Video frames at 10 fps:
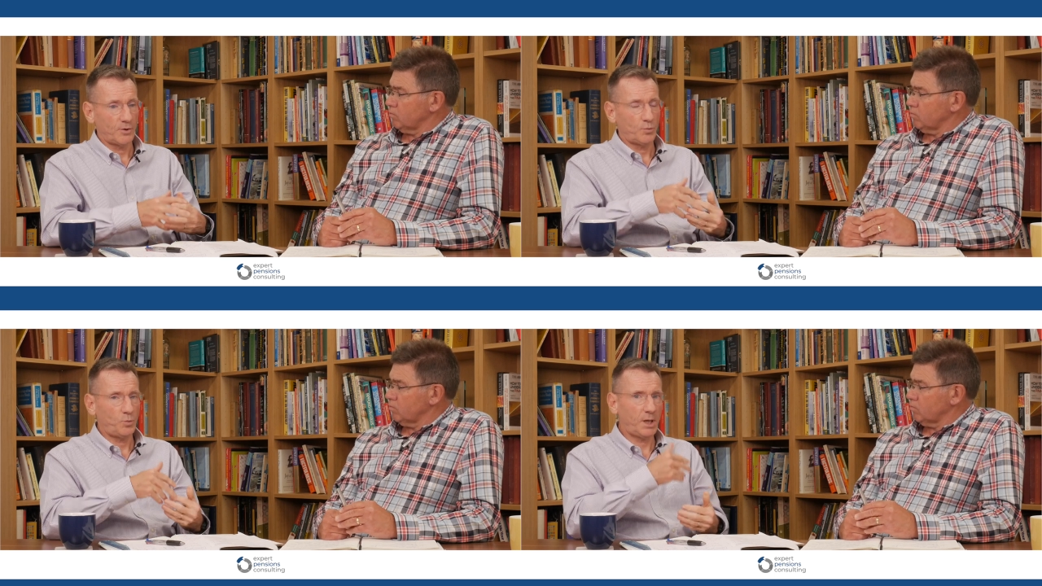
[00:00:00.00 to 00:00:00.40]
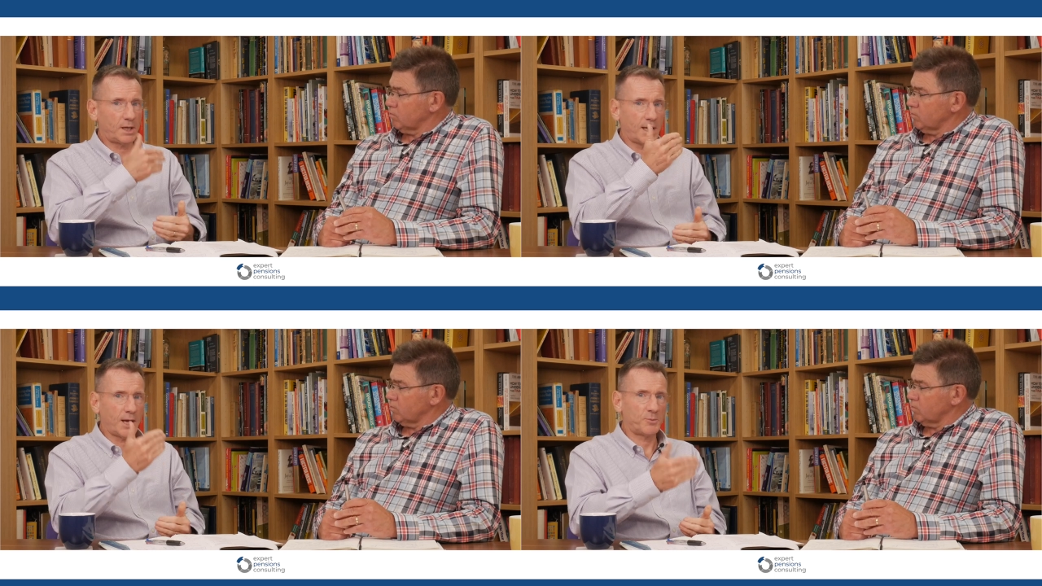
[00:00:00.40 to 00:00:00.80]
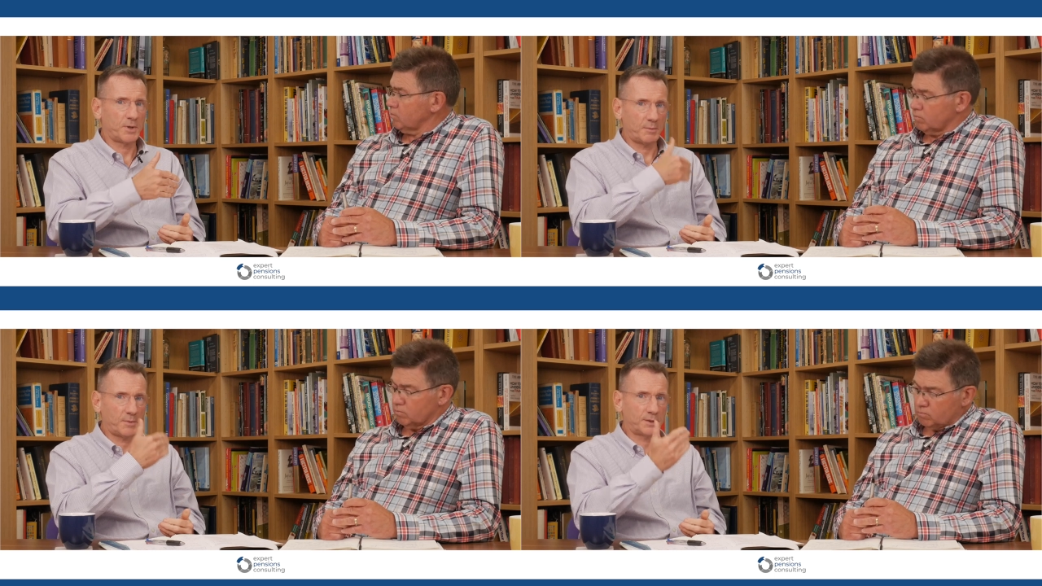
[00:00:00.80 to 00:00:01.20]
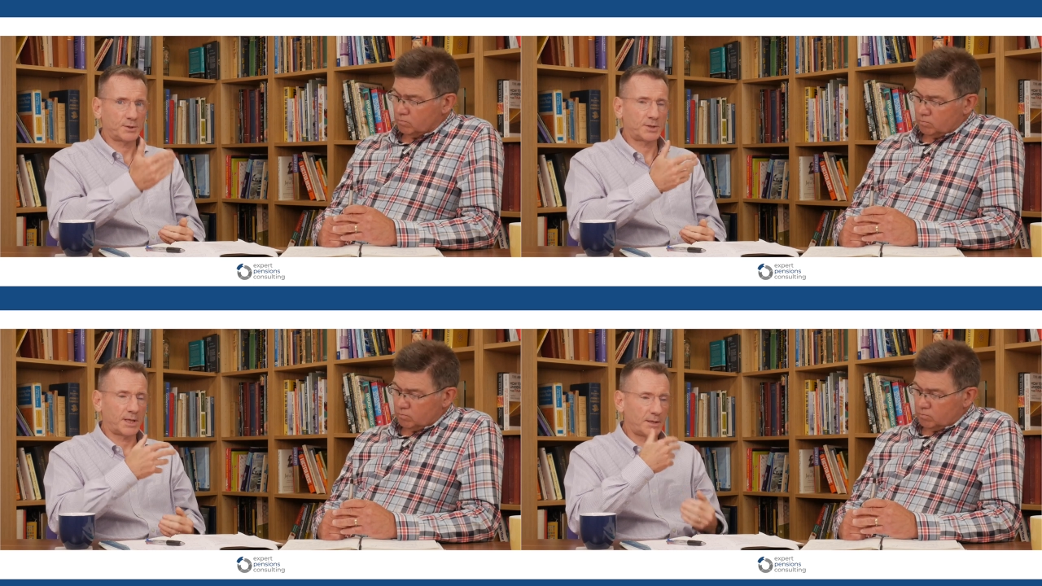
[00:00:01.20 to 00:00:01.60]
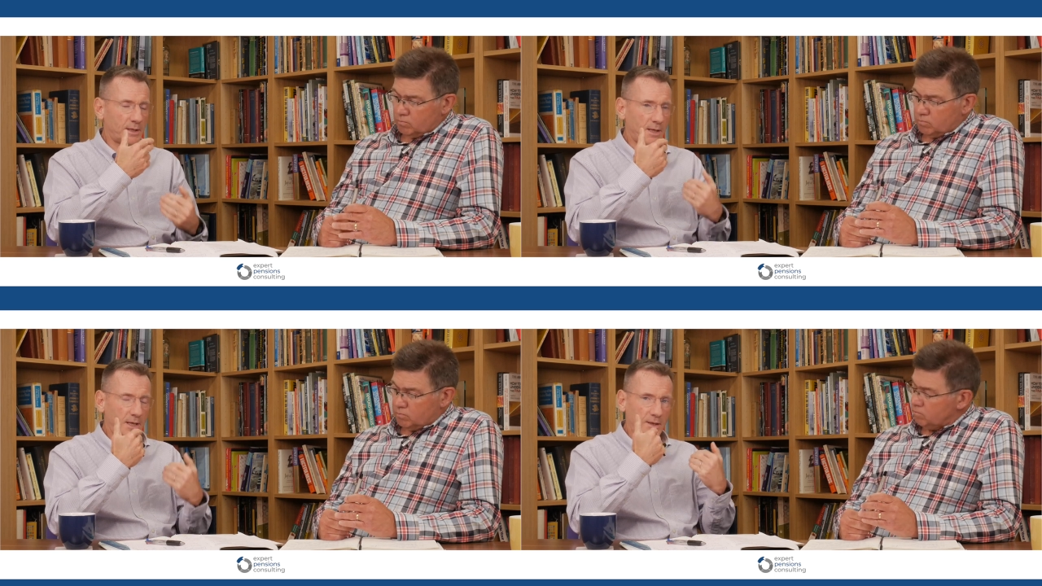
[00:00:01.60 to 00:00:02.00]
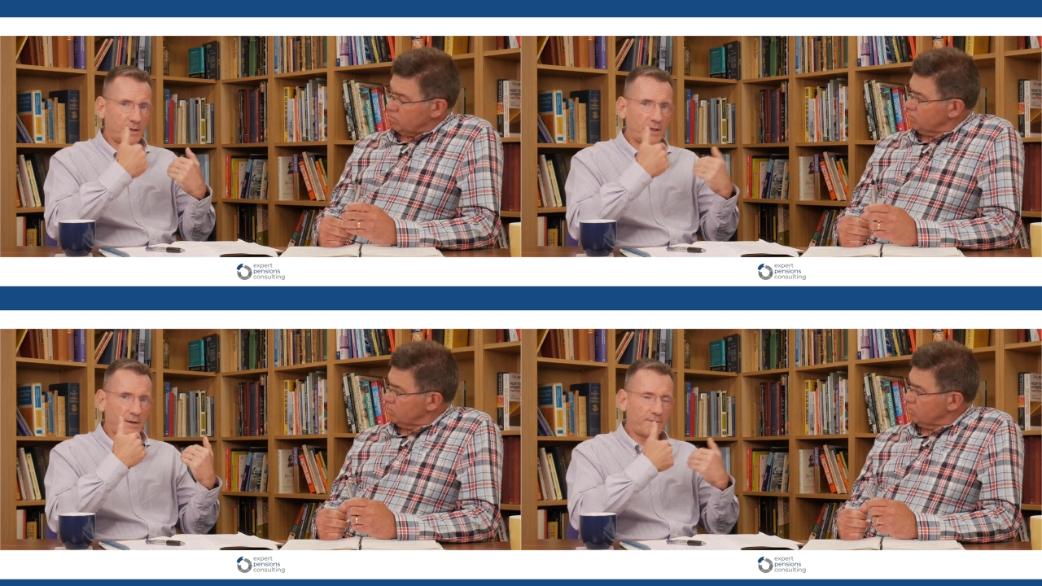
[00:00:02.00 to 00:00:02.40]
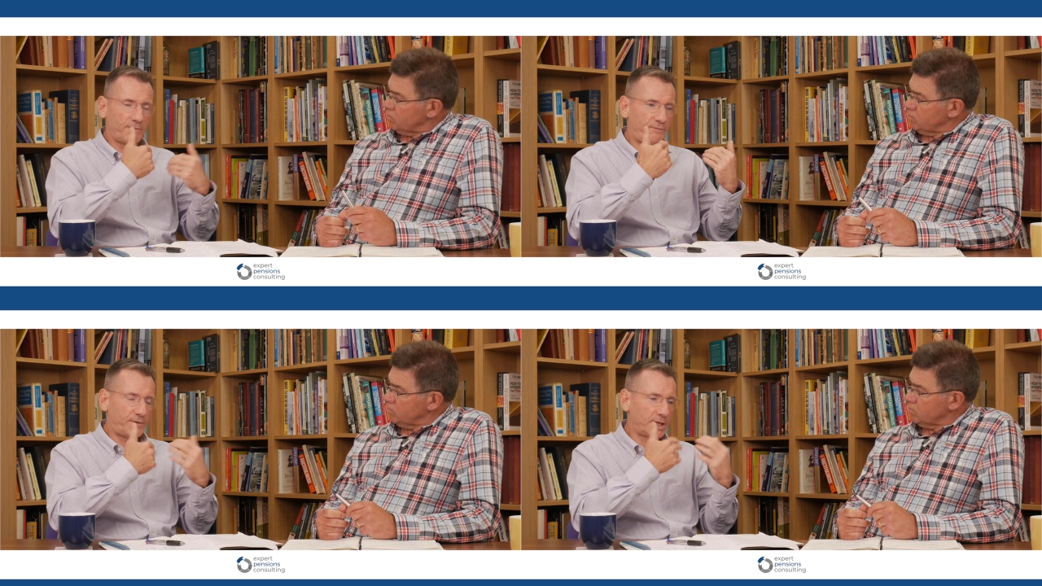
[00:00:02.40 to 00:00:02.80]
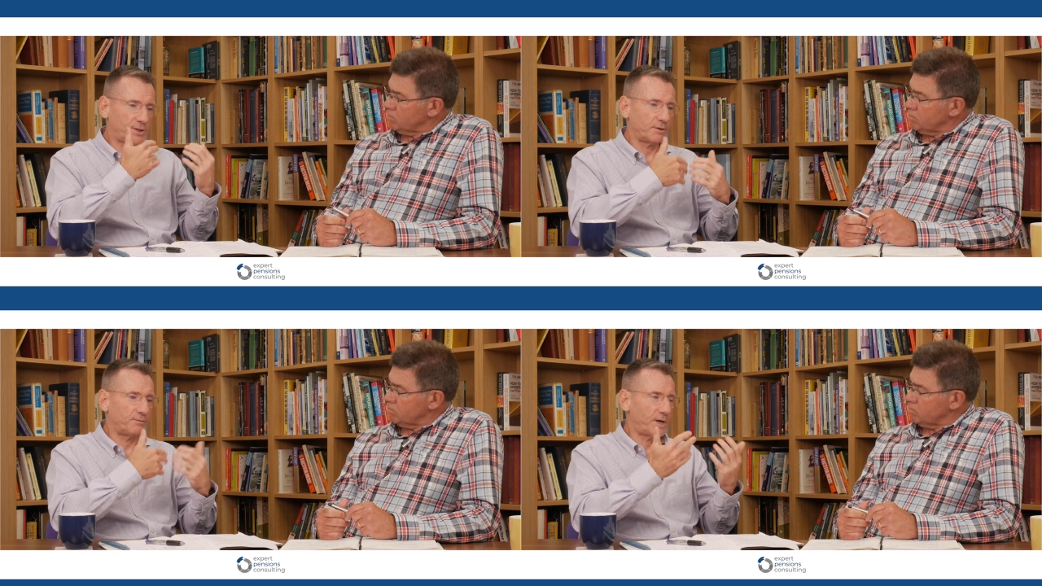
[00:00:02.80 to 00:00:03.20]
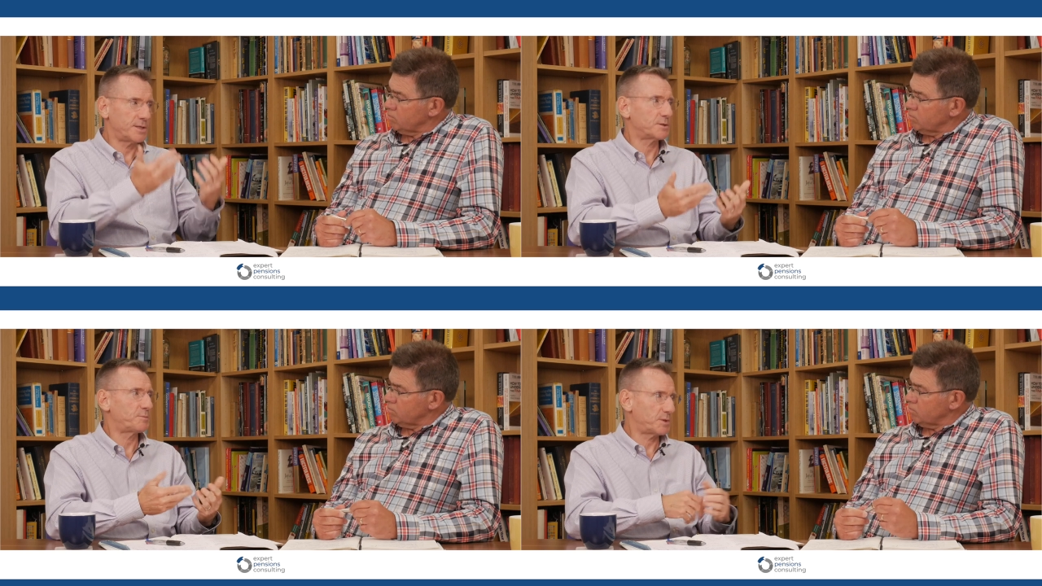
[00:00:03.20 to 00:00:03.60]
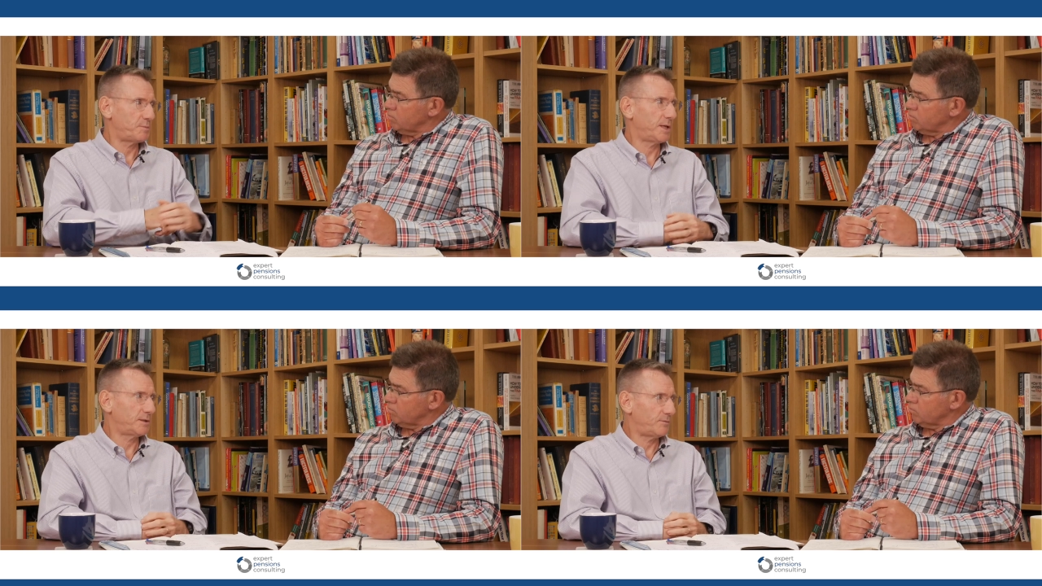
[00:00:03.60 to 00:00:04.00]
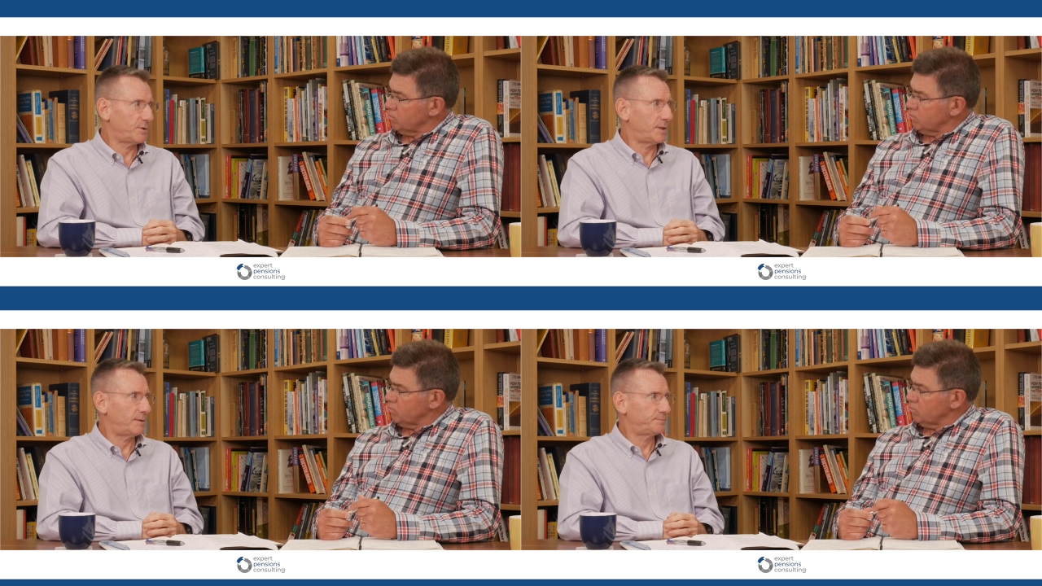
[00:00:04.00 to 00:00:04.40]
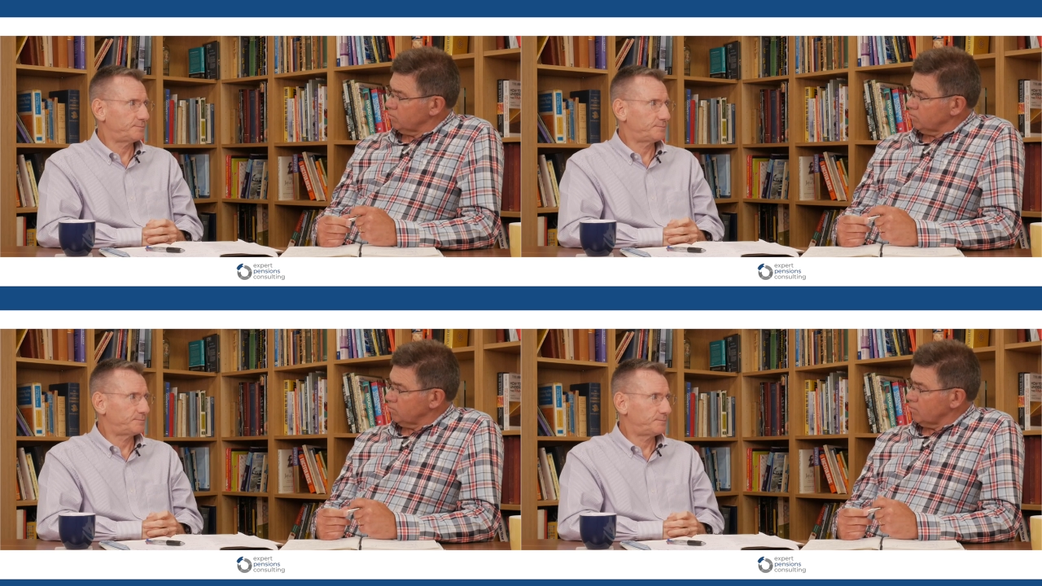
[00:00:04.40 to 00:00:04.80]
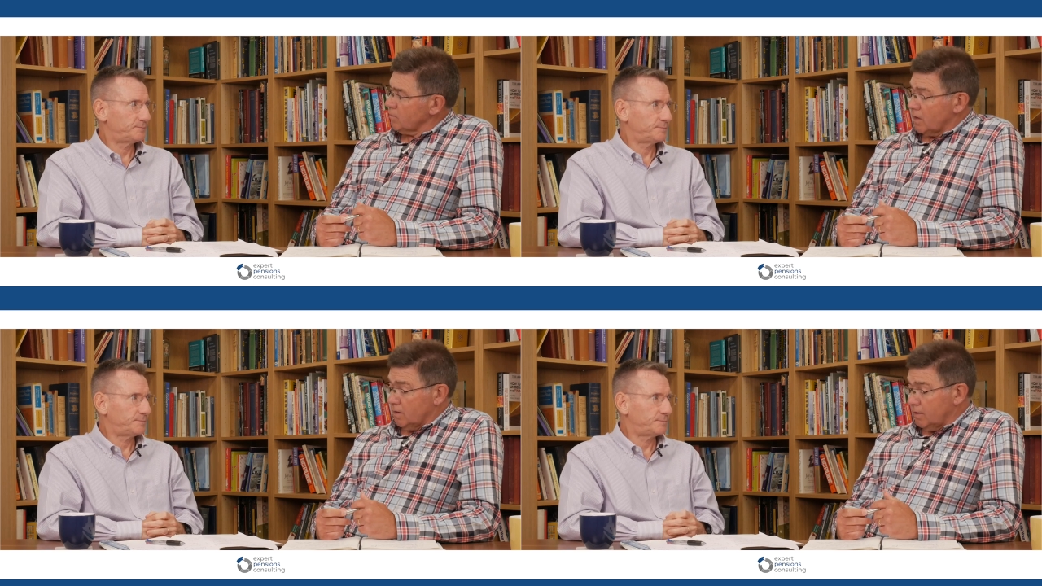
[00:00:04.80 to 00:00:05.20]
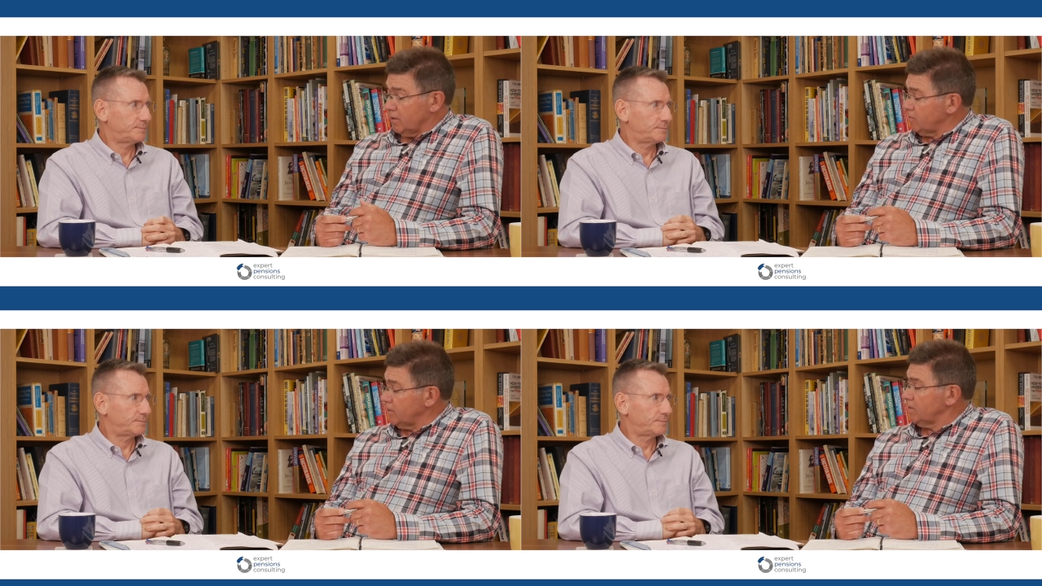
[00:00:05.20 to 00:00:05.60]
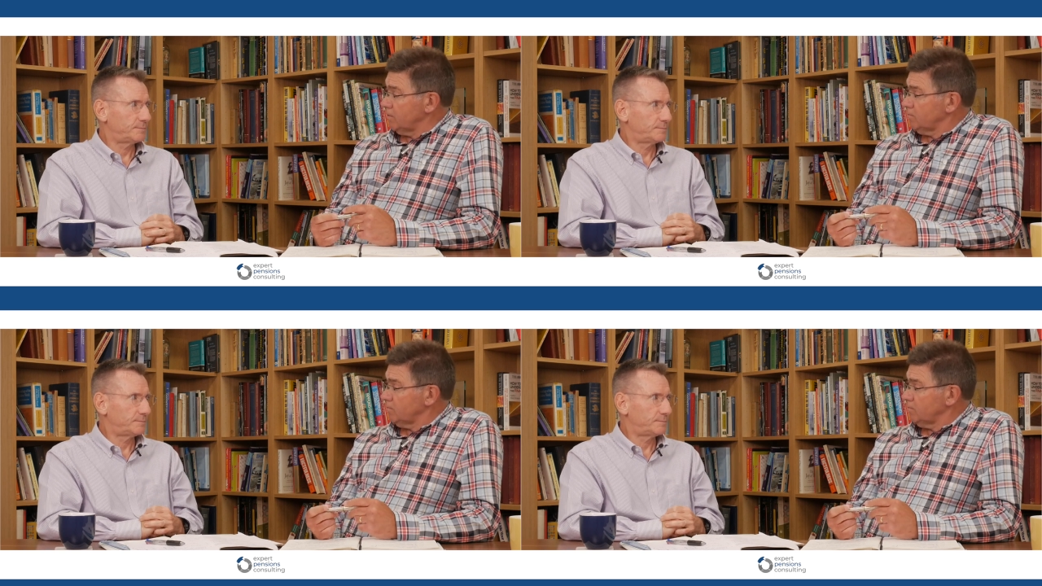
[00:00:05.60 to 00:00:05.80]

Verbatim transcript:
Speaker 1: We can help them understand the financial advisor's perspective on that.
Speaker 2: I agree.